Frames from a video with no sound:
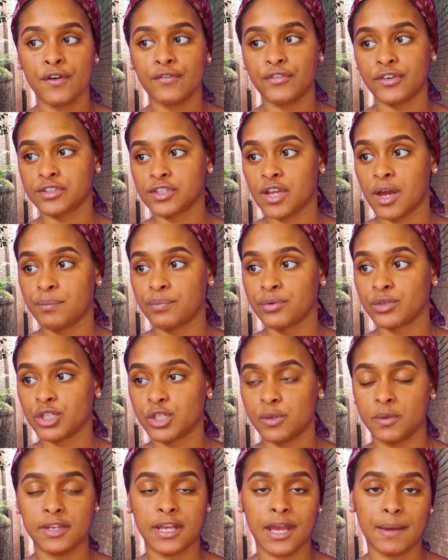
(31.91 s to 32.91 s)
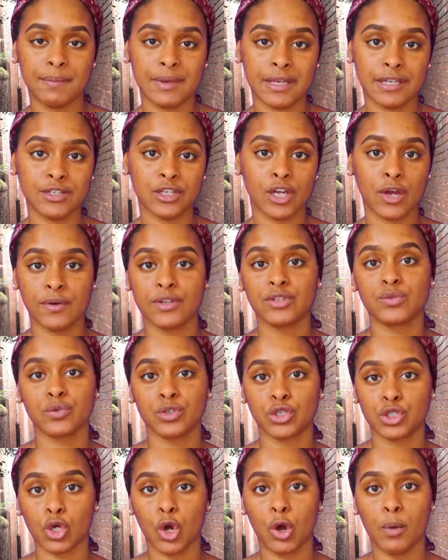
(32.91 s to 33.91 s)
For example, she would get me to go into
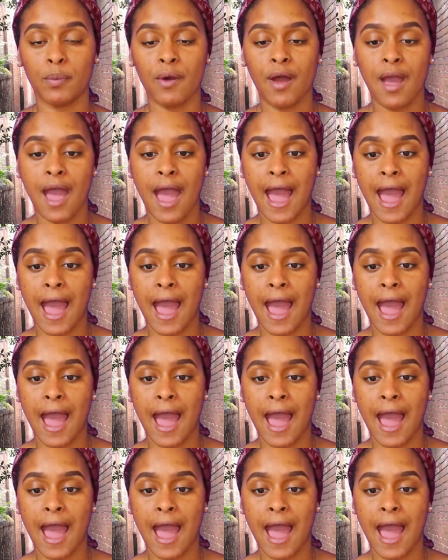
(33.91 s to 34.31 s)
a shop